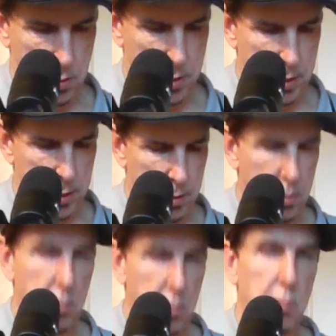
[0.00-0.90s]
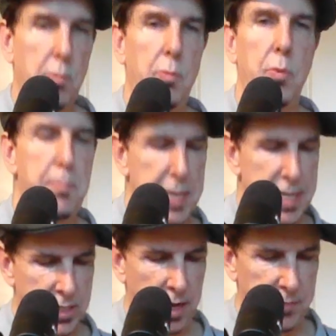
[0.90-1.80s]
there, kind of a
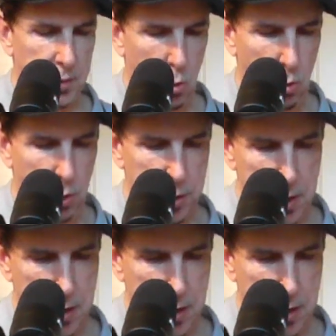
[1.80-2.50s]
B7 chord.